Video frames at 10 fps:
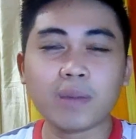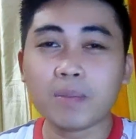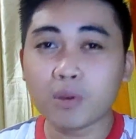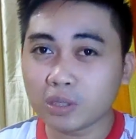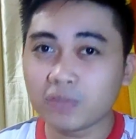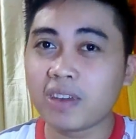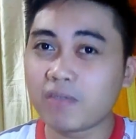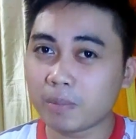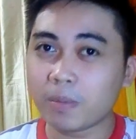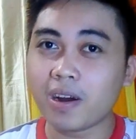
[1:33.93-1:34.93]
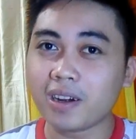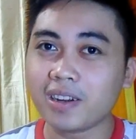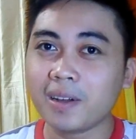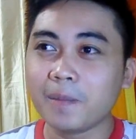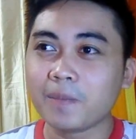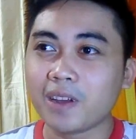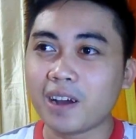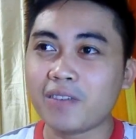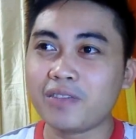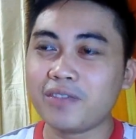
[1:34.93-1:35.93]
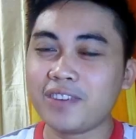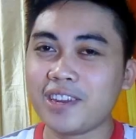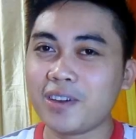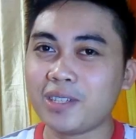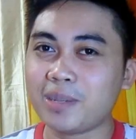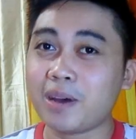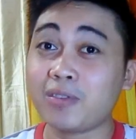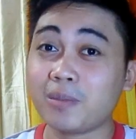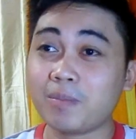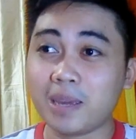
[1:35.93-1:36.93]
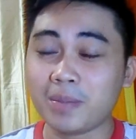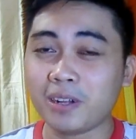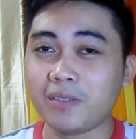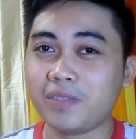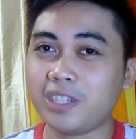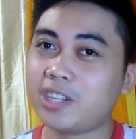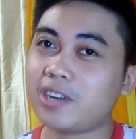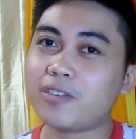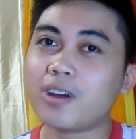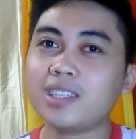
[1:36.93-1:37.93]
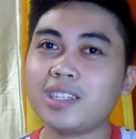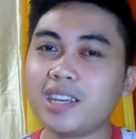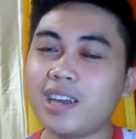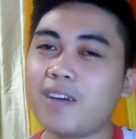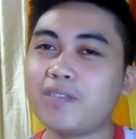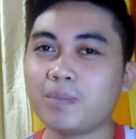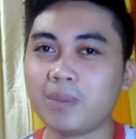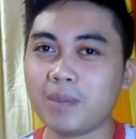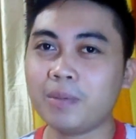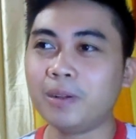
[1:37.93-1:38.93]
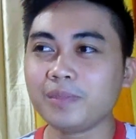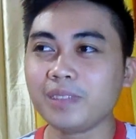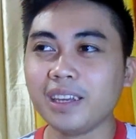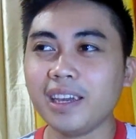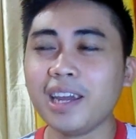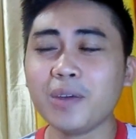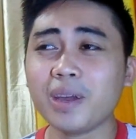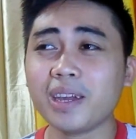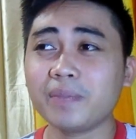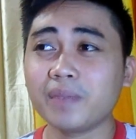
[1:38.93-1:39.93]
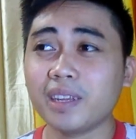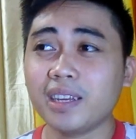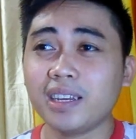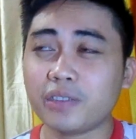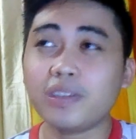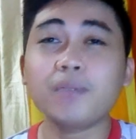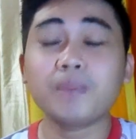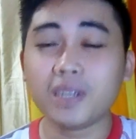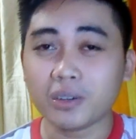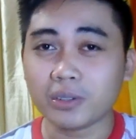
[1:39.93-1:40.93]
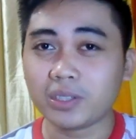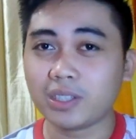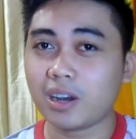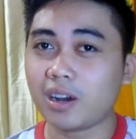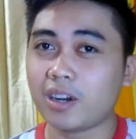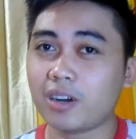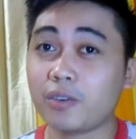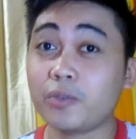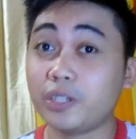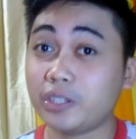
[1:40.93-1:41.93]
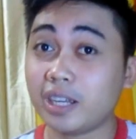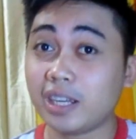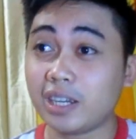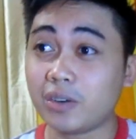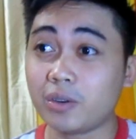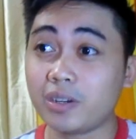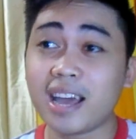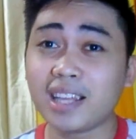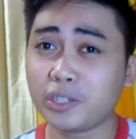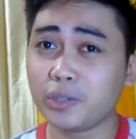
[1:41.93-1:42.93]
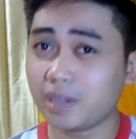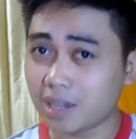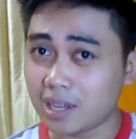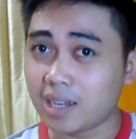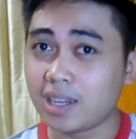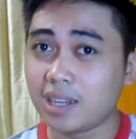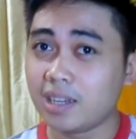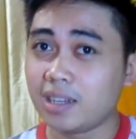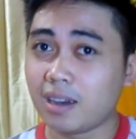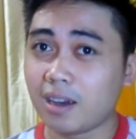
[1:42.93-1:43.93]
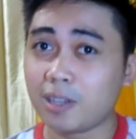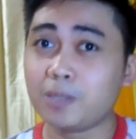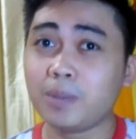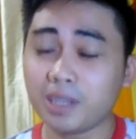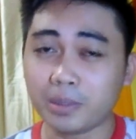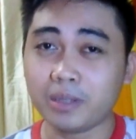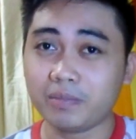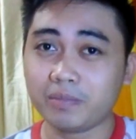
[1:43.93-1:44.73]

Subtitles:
My most favorite part of the video is about the people, the generosity of the people. Anyway, the Filipinos are originally or naturally hospitable.